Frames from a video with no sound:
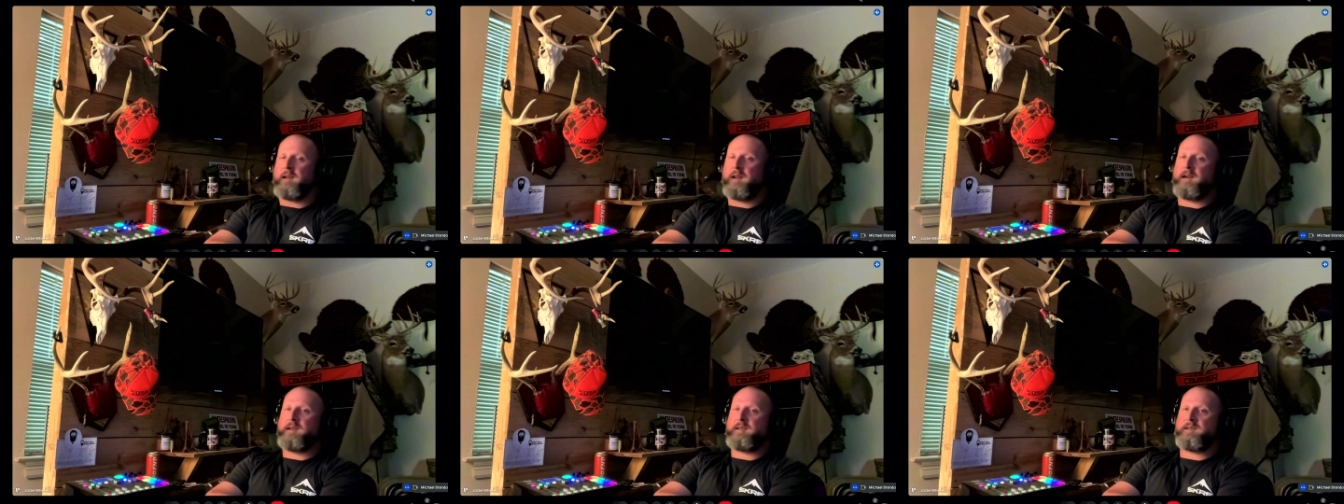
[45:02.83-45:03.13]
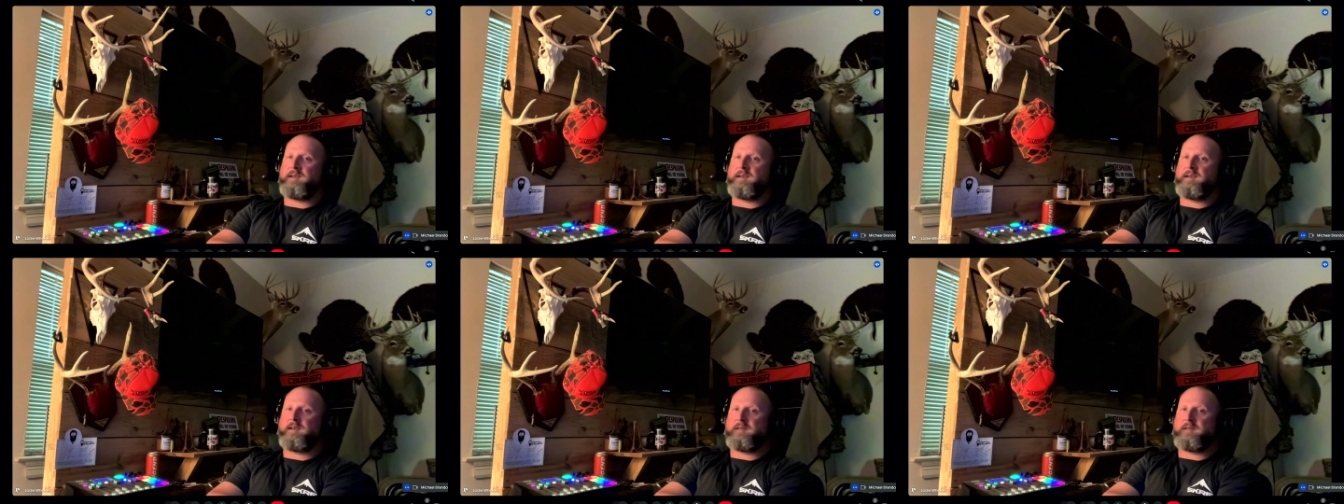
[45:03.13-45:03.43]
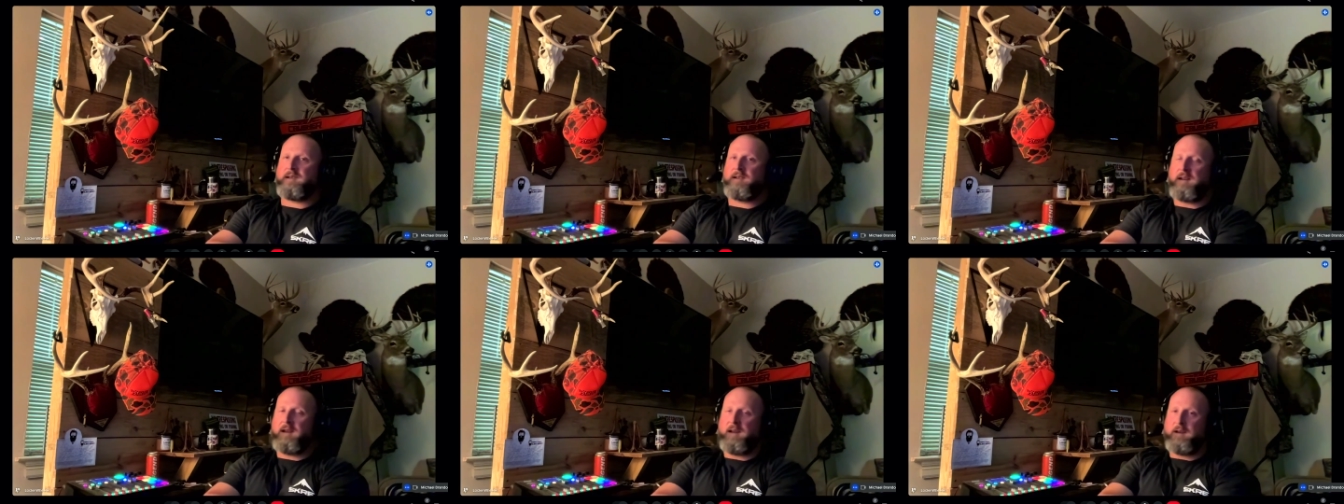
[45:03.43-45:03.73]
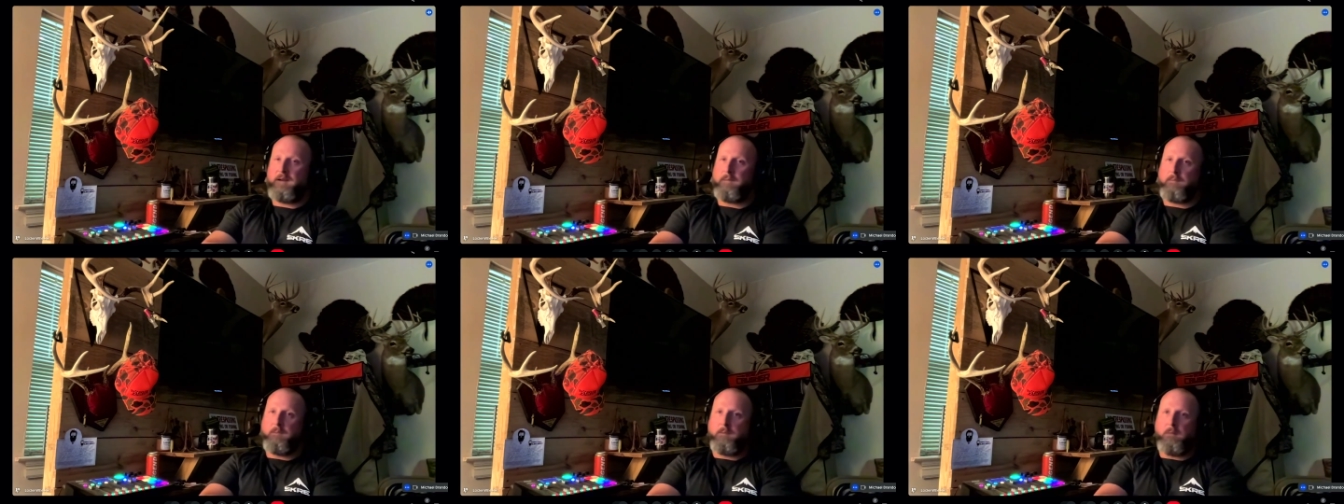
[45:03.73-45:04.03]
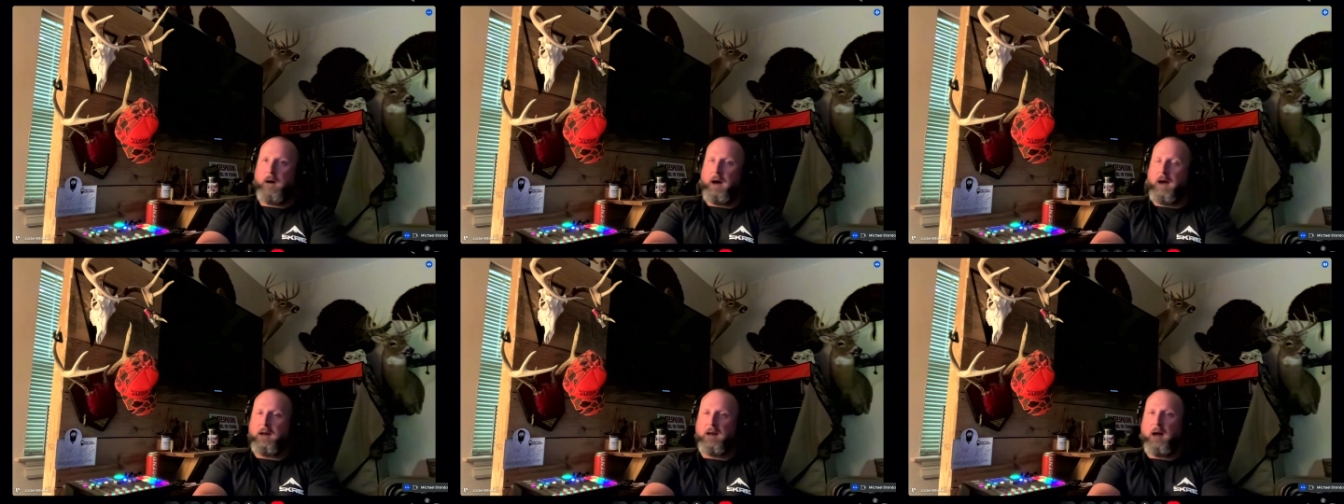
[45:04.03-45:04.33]
a lot of sense. And it
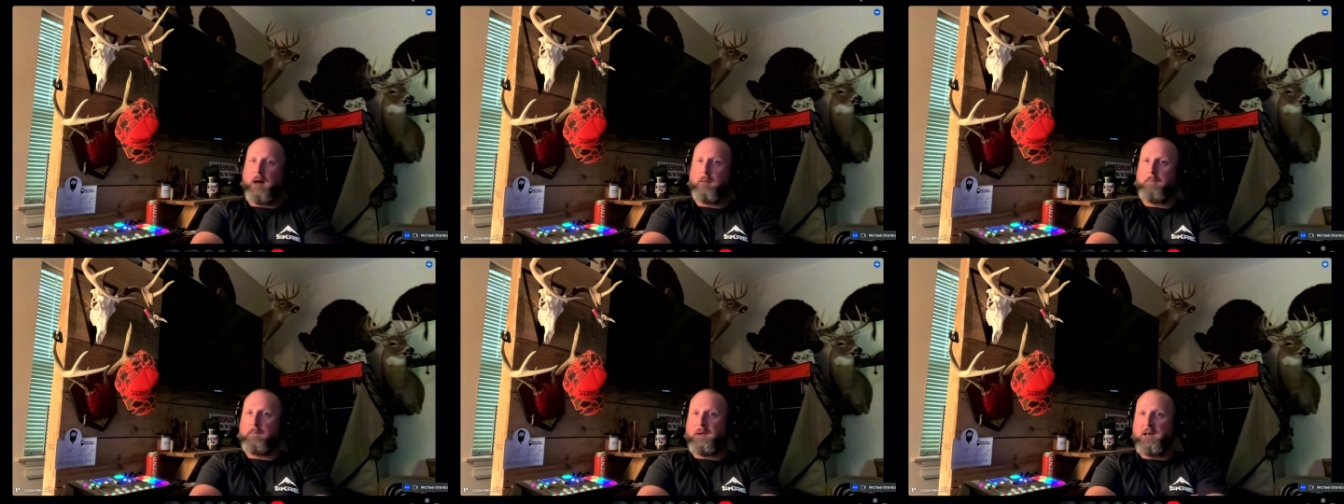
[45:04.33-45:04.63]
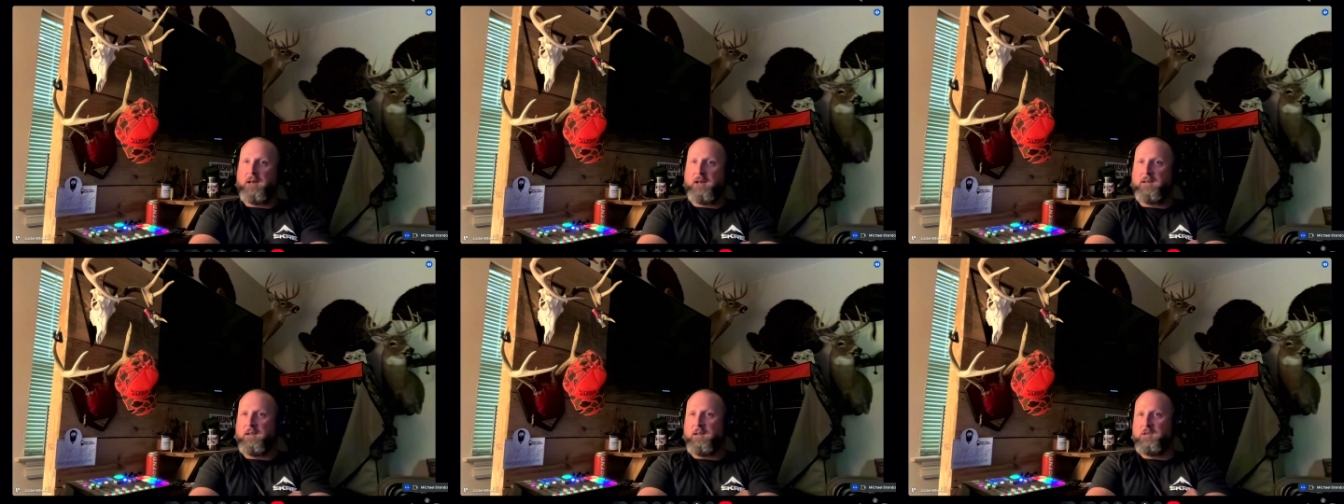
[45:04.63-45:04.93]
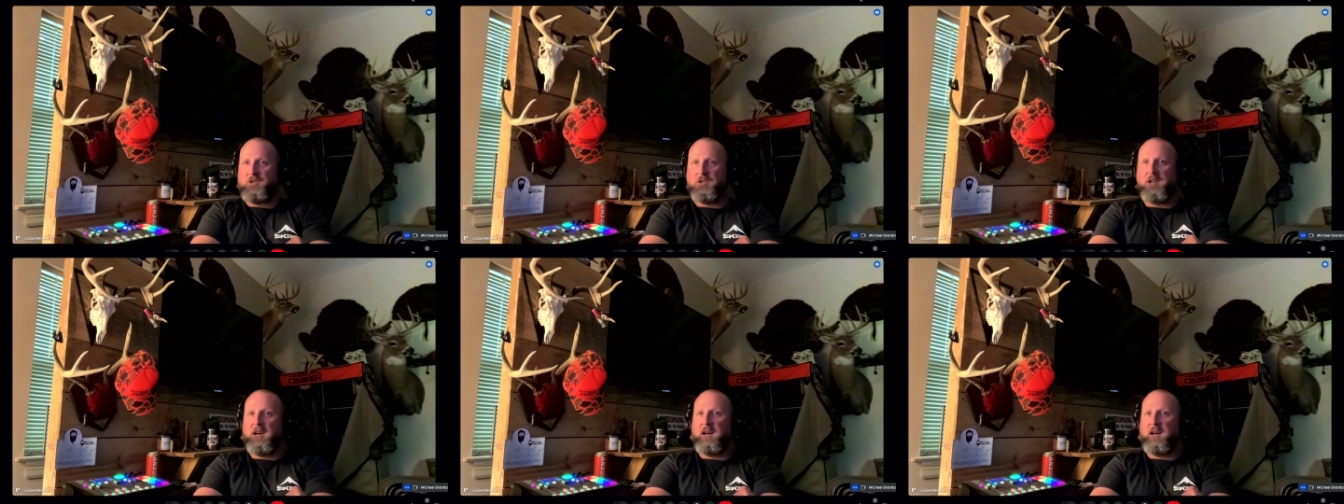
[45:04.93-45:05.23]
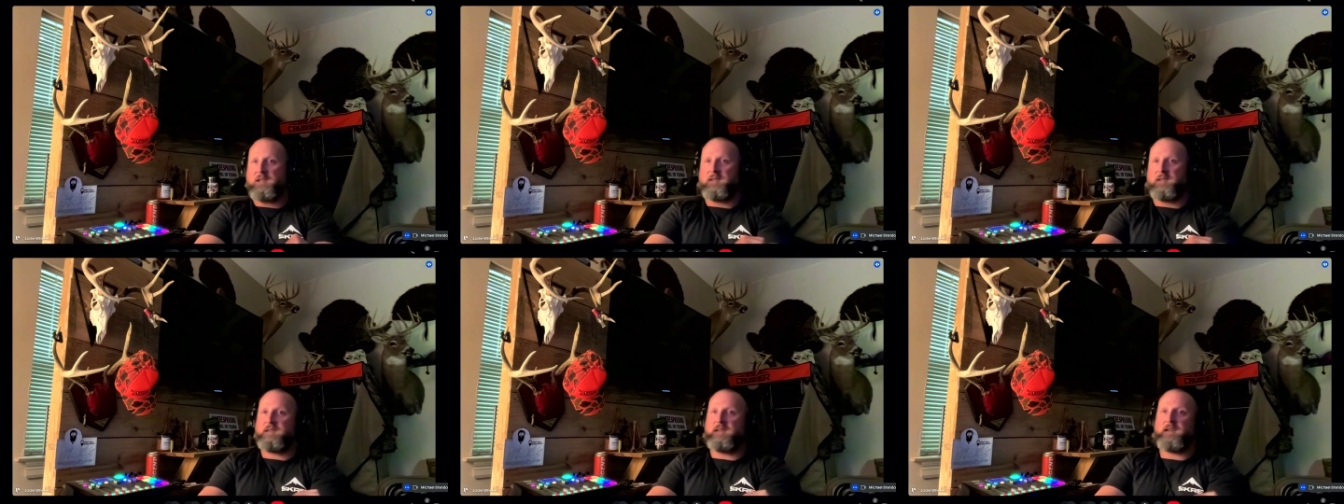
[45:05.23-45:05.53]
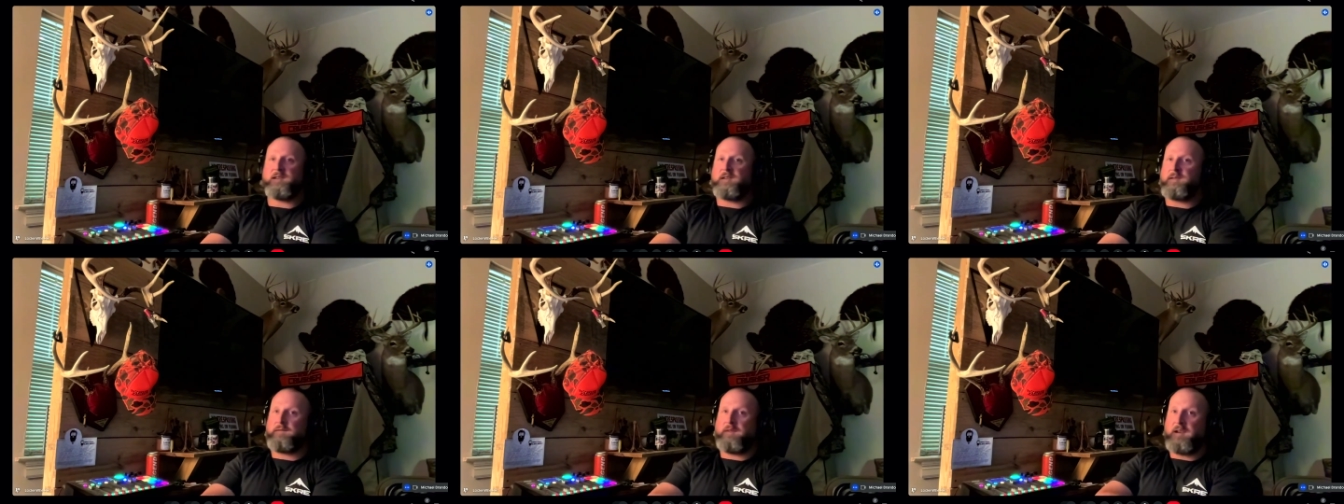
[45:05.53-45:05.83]
might not be that she has a
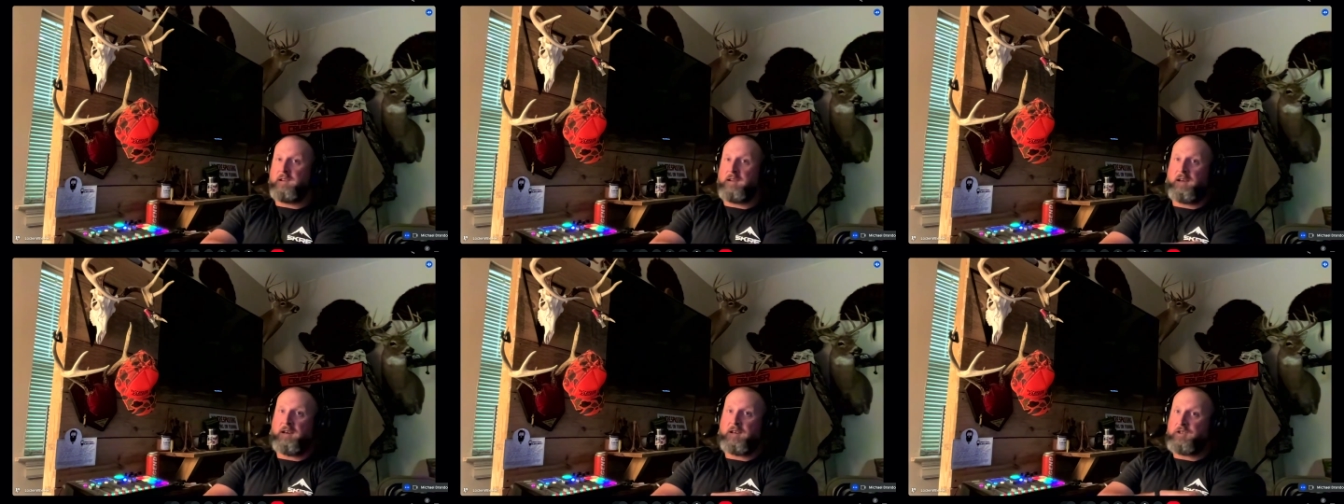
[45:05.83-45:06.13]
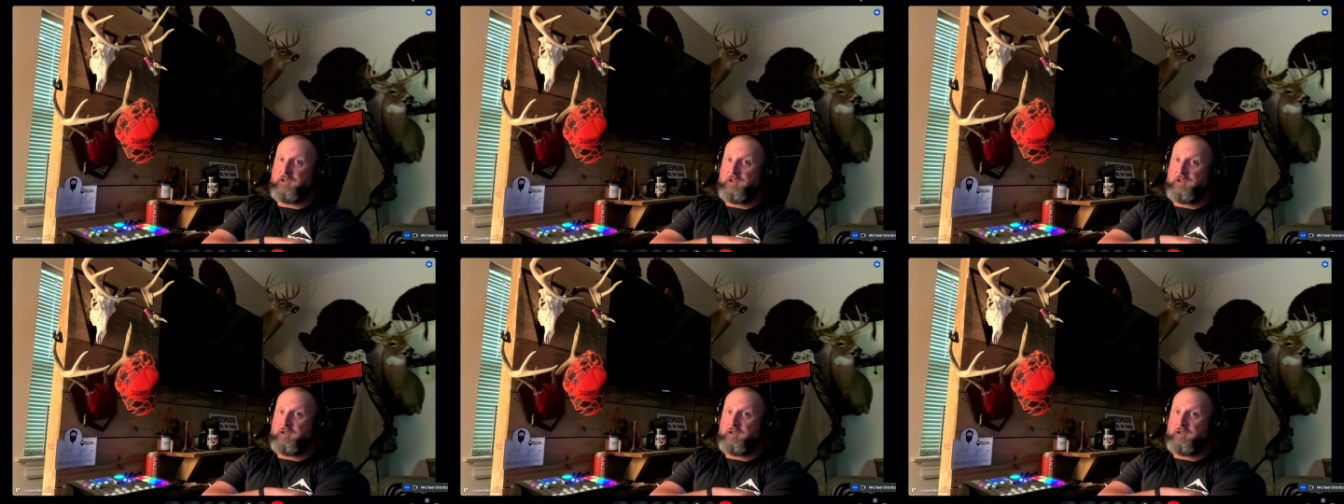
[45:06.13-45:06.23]
sense of anything.